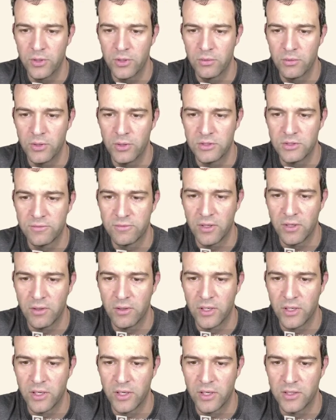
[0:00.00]
degrees
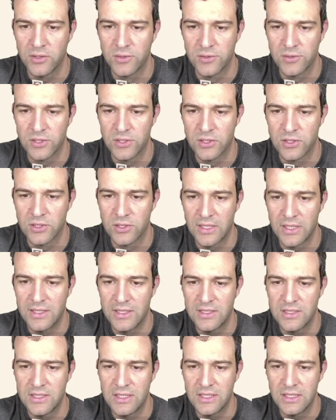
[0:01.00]
Fahrenheit since
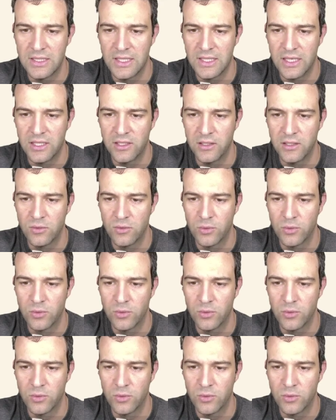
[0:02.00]
1880,